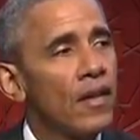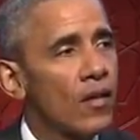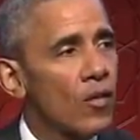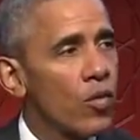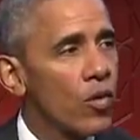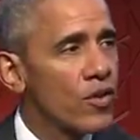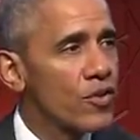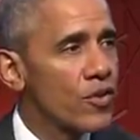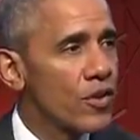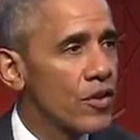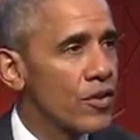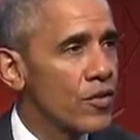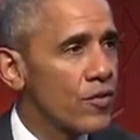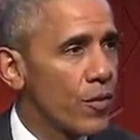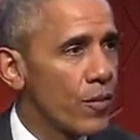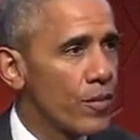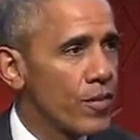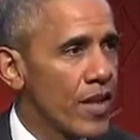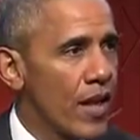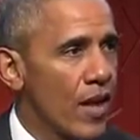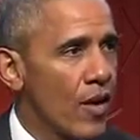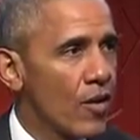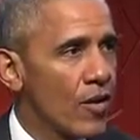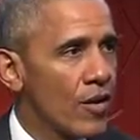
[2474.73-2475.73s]
Christians from
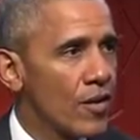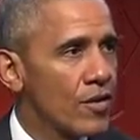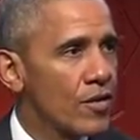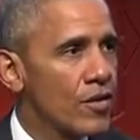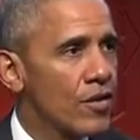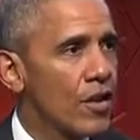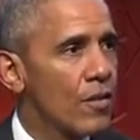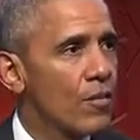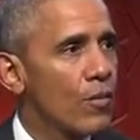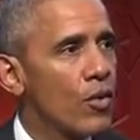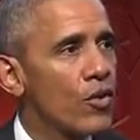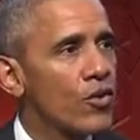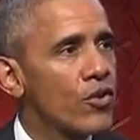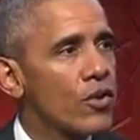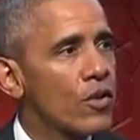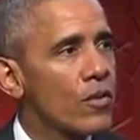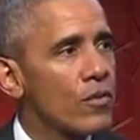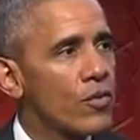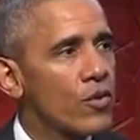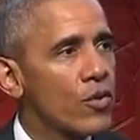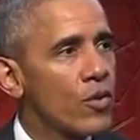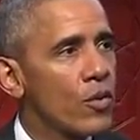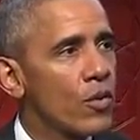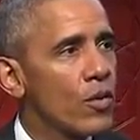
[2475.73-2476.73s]
terrorists, and
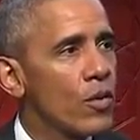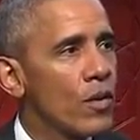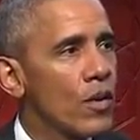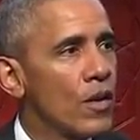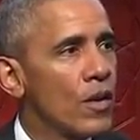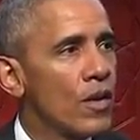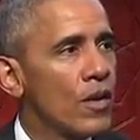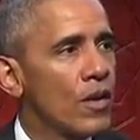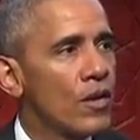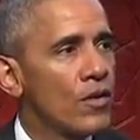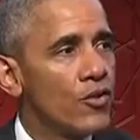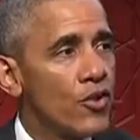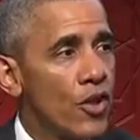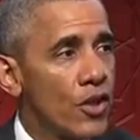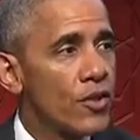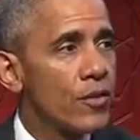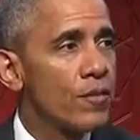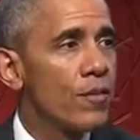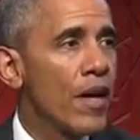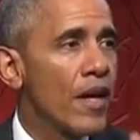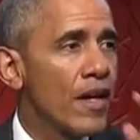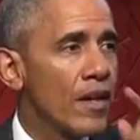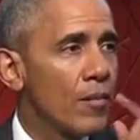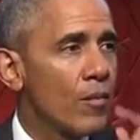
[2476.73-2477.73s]
Muslims who
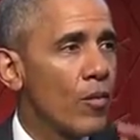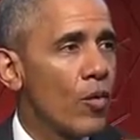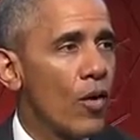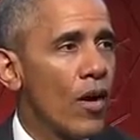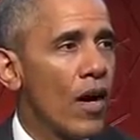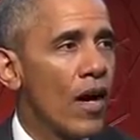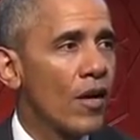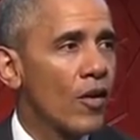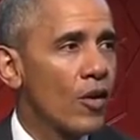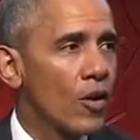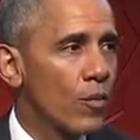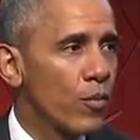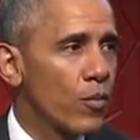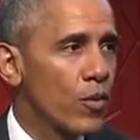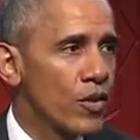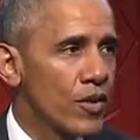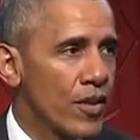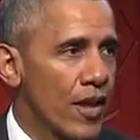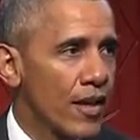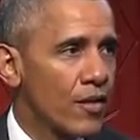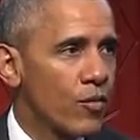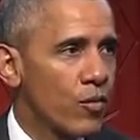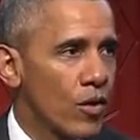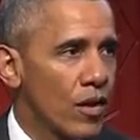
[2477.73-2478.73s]
just met in Morocco to
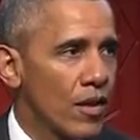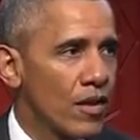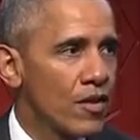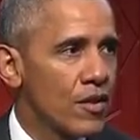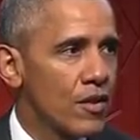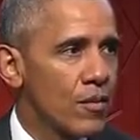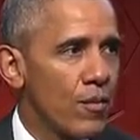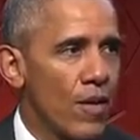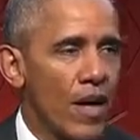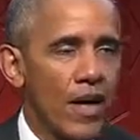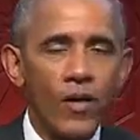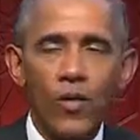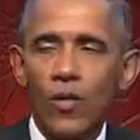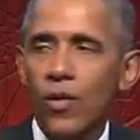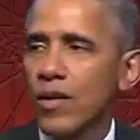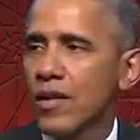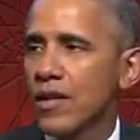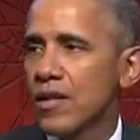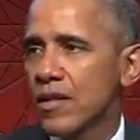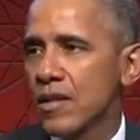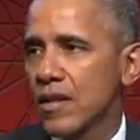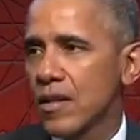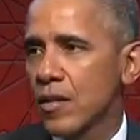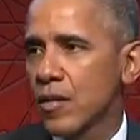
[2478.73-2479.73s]
protect religious
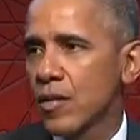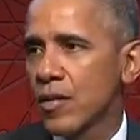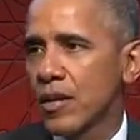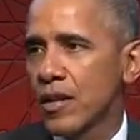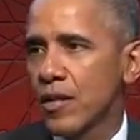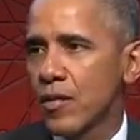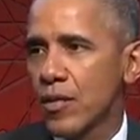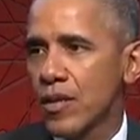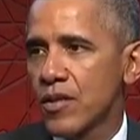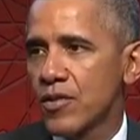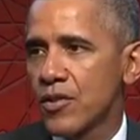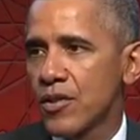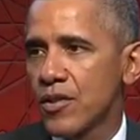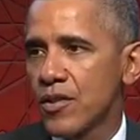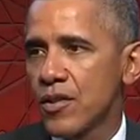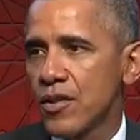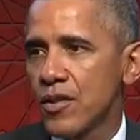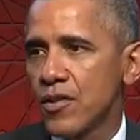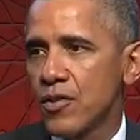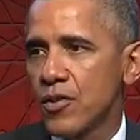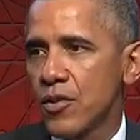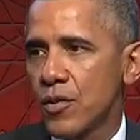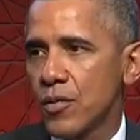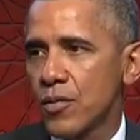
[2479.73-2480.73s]
minorities, including Christians
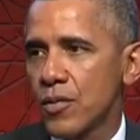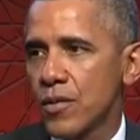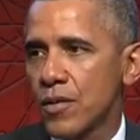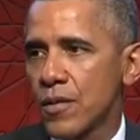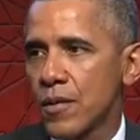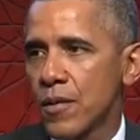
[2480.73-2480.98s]
and Jews.